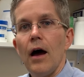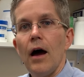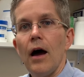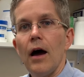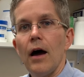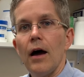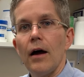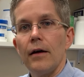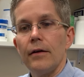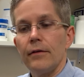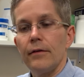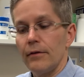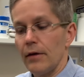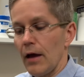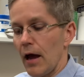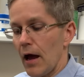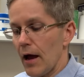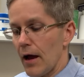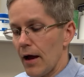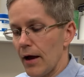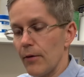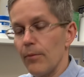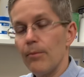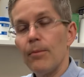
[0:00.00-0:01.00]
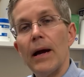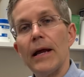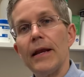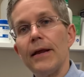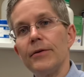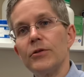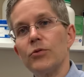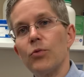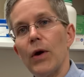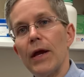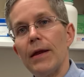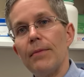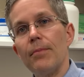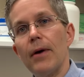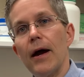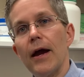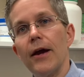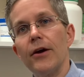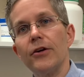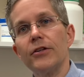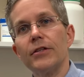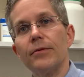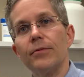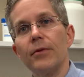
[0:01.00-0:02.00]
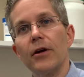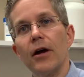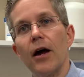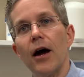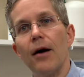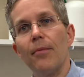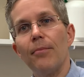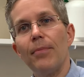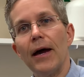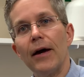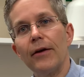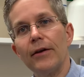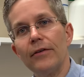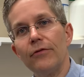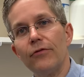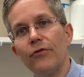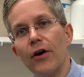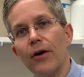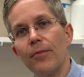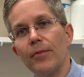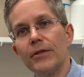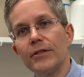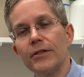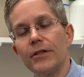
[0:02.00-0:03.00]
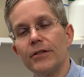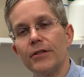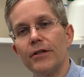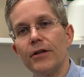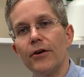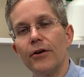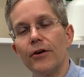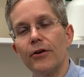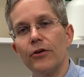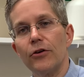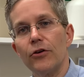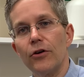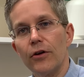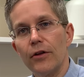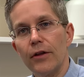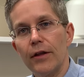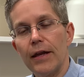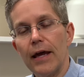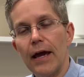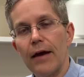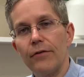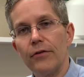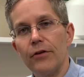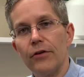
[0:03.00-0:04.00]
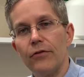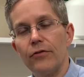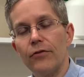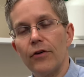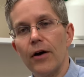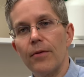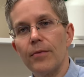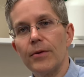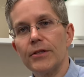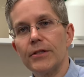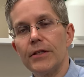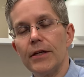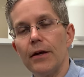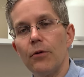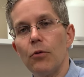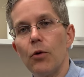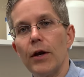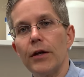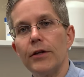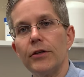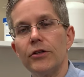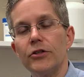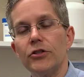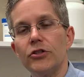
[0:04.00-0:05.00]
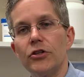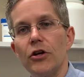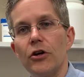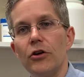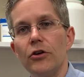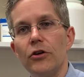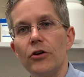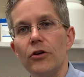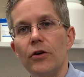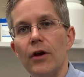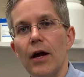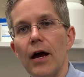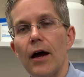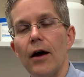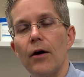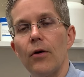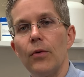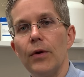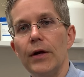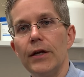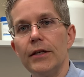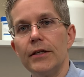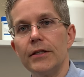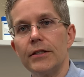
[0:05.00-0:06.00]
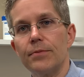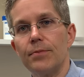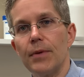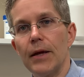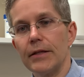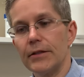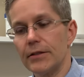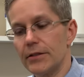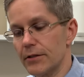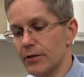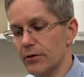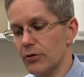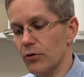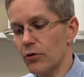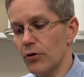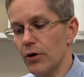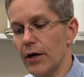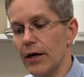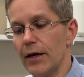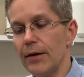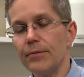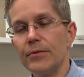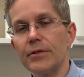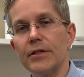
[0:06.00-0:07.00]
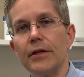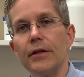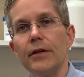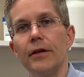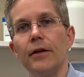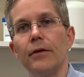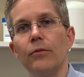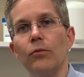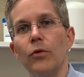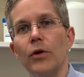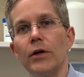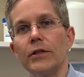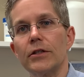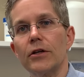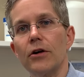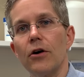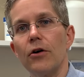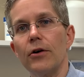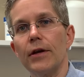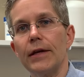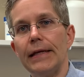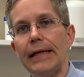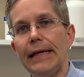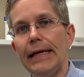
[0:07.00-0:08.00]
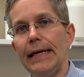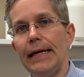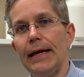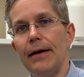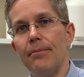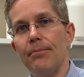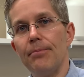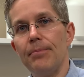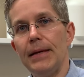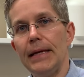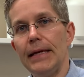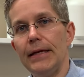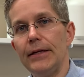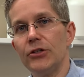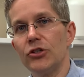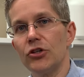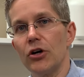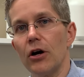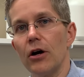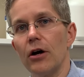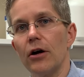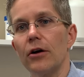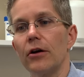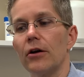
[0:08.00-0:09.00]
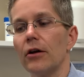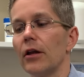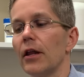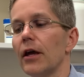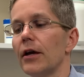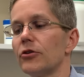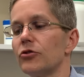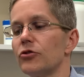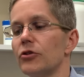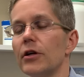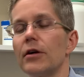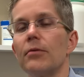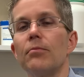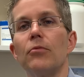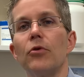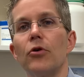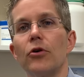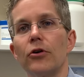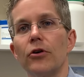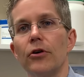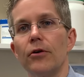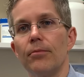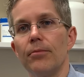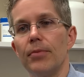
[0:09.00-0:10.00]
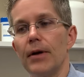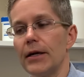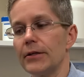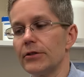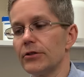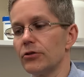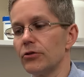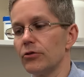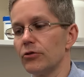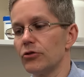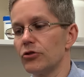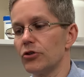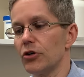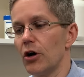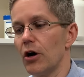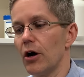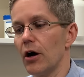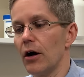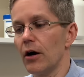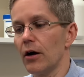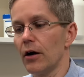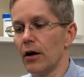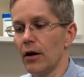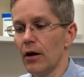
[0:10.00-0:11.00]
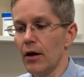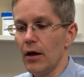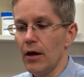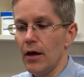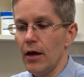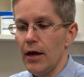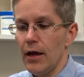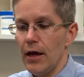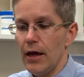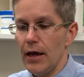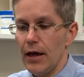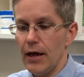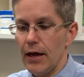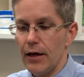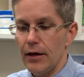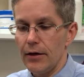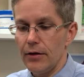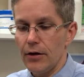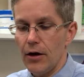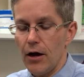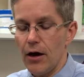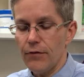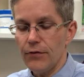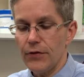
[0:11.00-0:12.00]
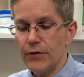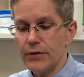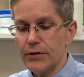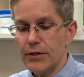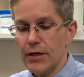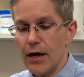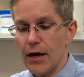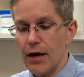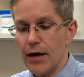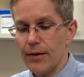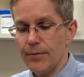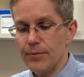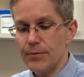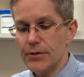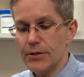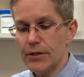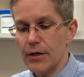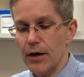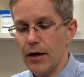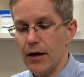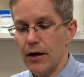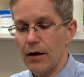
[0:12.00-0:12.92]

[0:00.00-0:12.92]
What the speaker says: Hi, my name is Wayne Myers. I'm the compounding pharmacist here at Norland Avenue Pharmacy. I wanted to show you how we dispense creams in what's called an EMP jar, an electric mortar and pestle jar. And oftentimes,